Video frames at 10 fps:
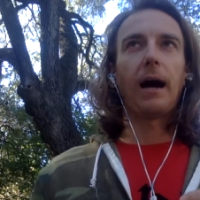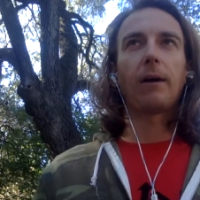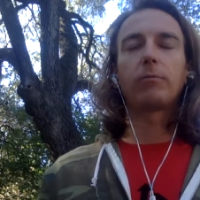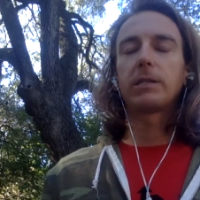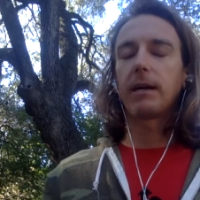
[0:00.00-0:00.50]

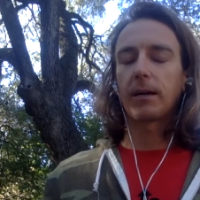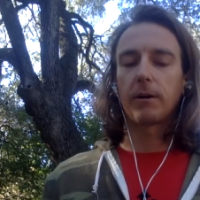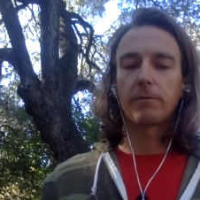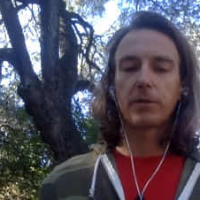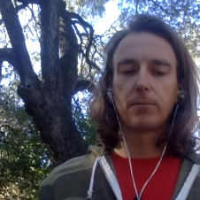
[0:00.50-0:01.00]
I was not
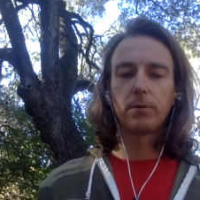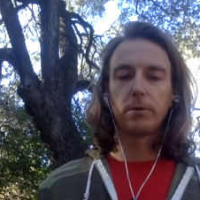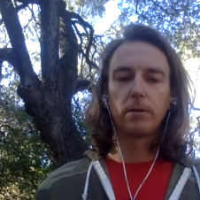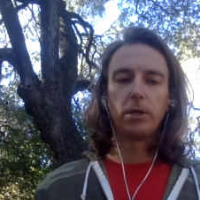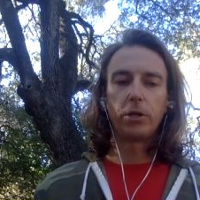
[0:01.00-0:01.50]

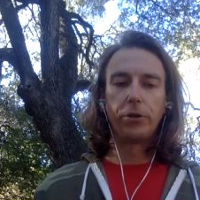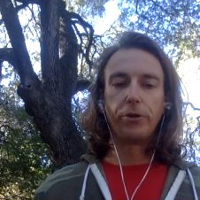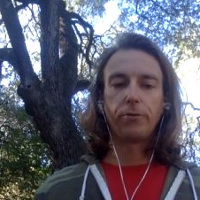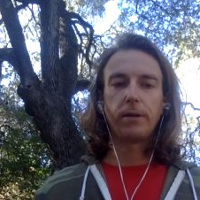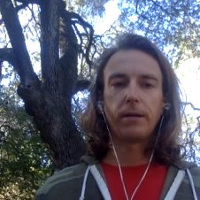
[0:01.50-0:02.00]
comfortable
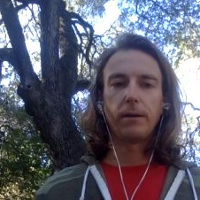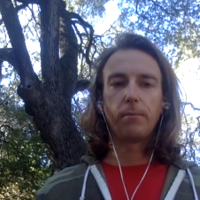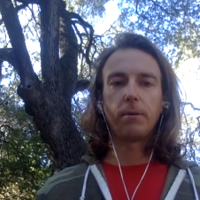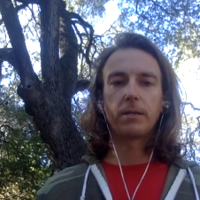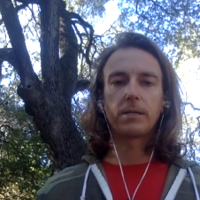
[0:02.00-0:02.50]
doing,
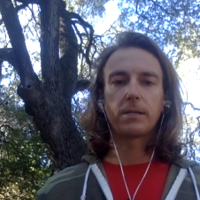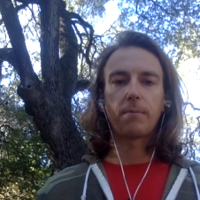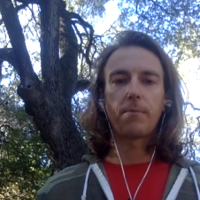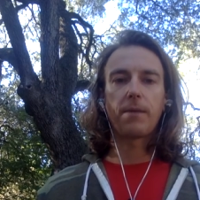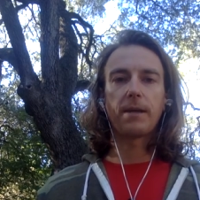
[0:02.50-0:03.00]
but
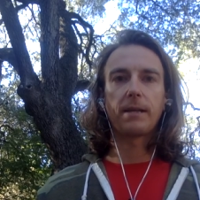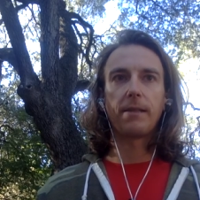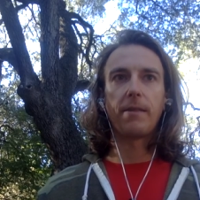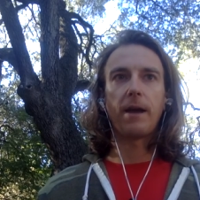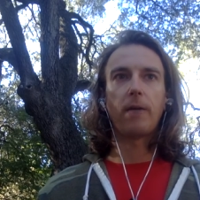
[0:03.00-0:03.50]
something
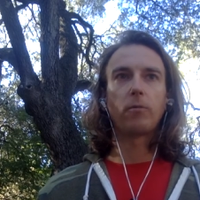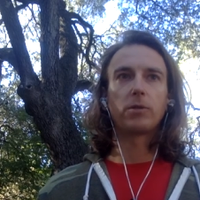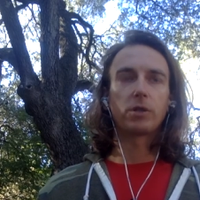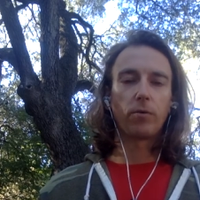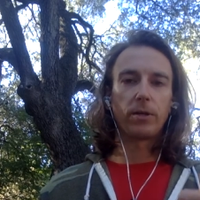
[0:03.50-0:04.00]
that
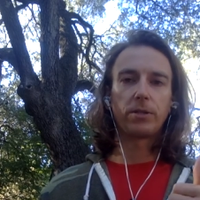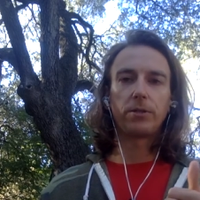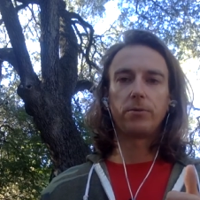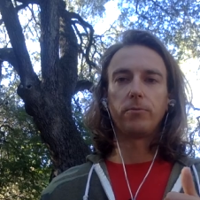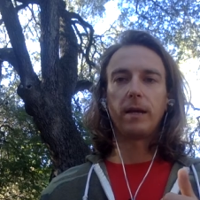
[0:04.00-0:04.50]
was going
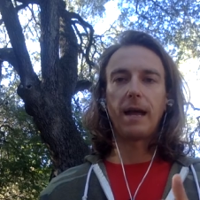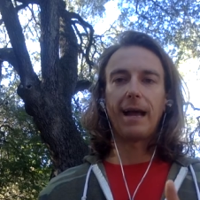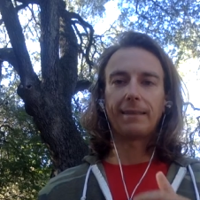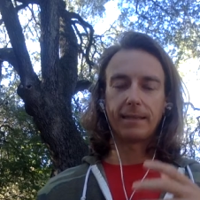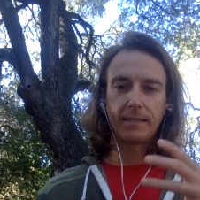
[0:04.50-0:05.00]
to
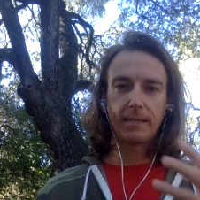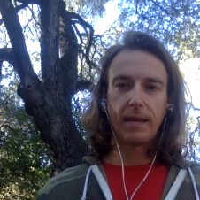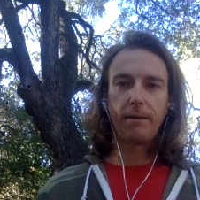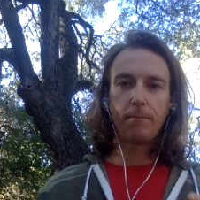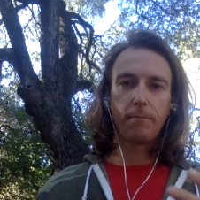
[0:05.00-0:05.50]
at the
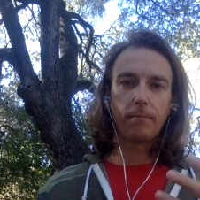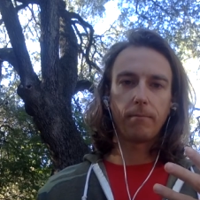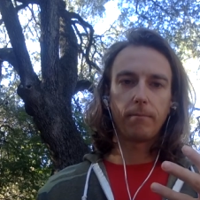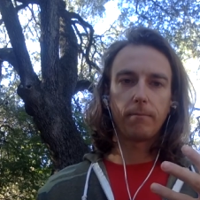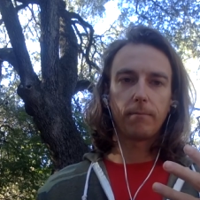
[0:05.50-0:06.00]
same
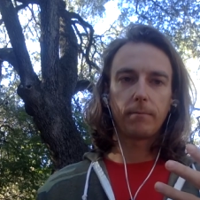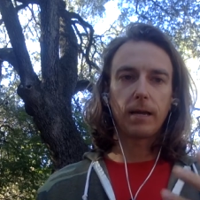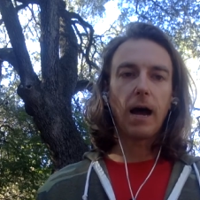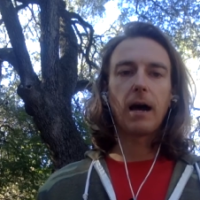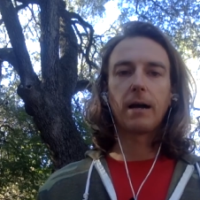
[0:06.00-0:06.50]

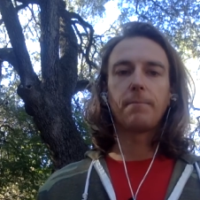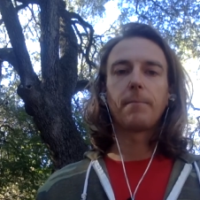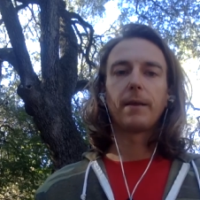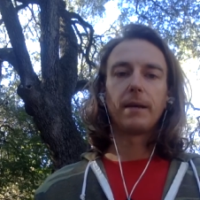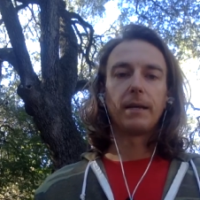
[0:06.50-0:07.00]
time
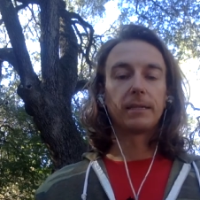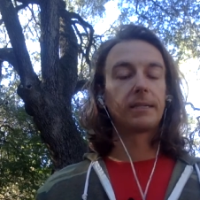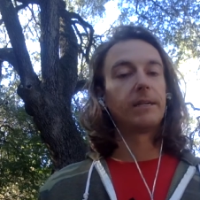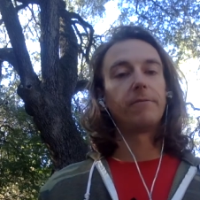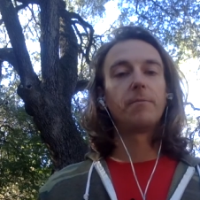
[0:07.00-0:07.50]

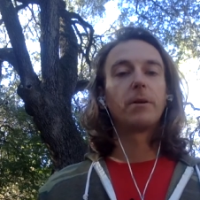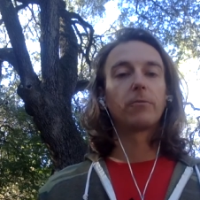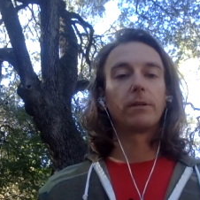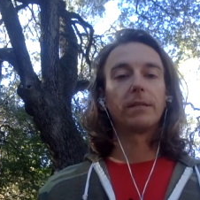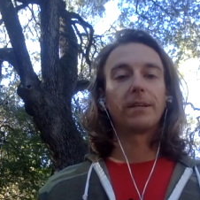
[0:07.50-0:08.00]
give me a
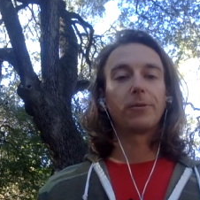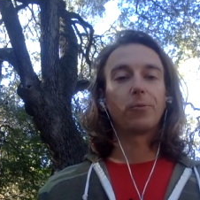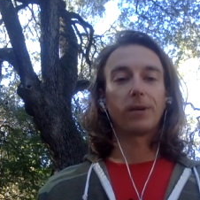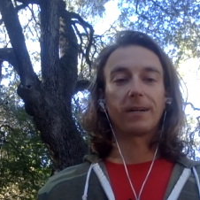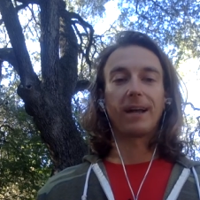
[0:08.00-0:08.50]
really good
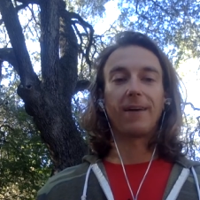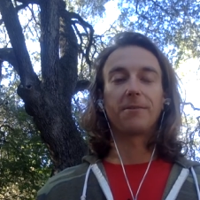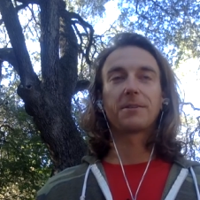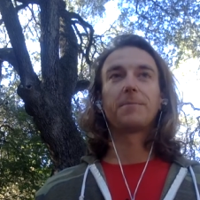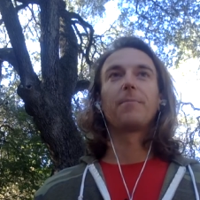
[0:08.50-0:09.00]

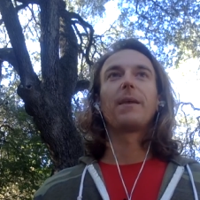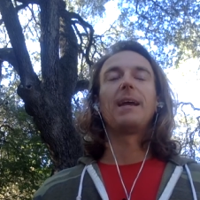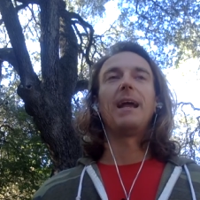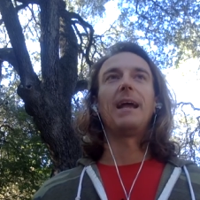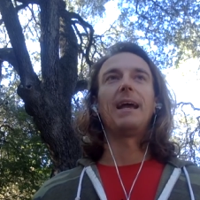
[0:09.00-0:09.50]
workout
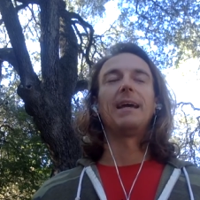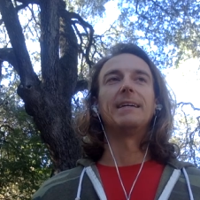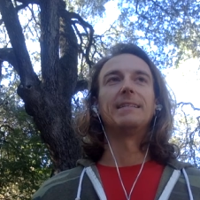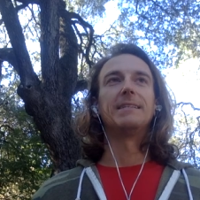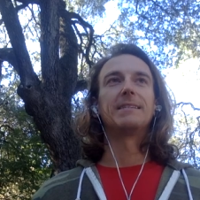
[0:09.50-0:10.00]

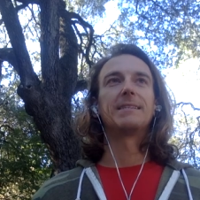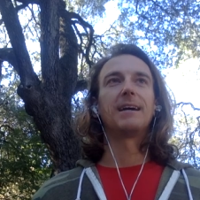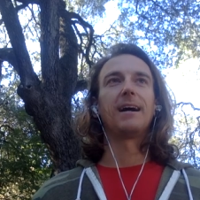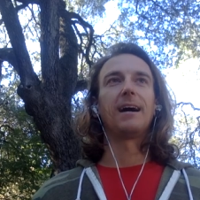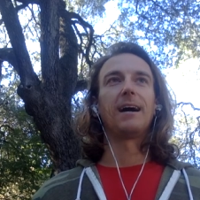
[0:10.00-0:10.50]
and
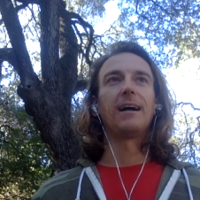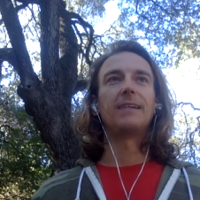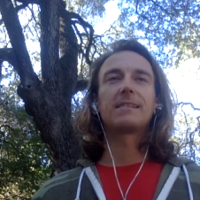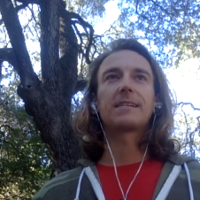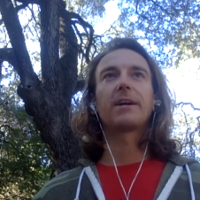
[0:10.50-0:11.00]
uh,
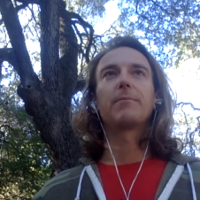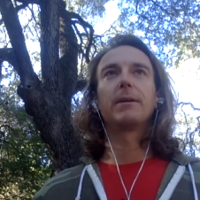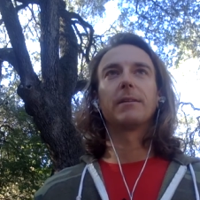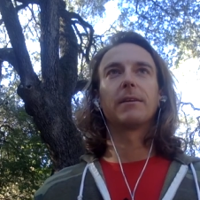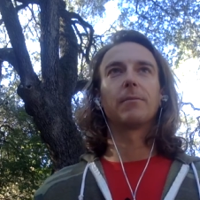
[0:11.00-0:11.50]
and scare
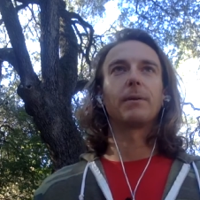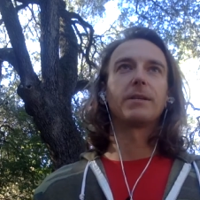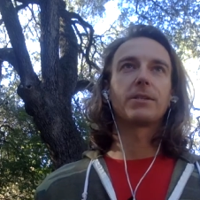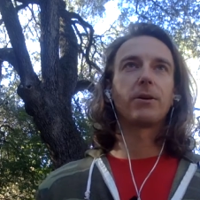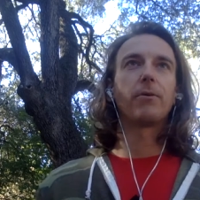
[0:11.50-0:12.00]
me a little
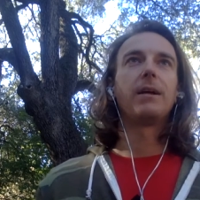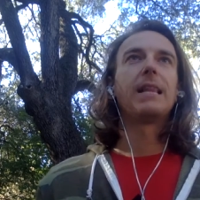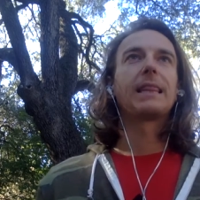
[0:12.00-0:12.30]
bit. So